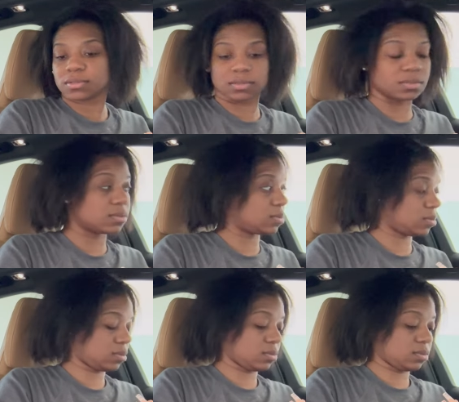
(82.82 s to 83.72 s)

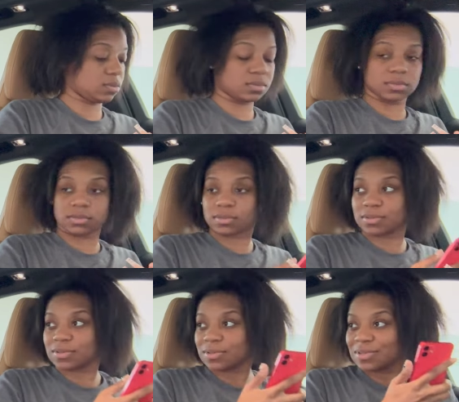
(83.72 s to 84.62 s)

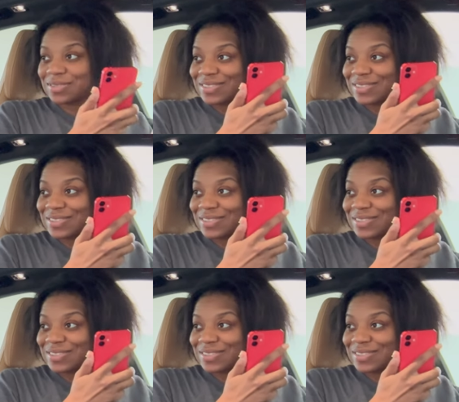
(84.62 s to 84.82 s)
Nothing is said.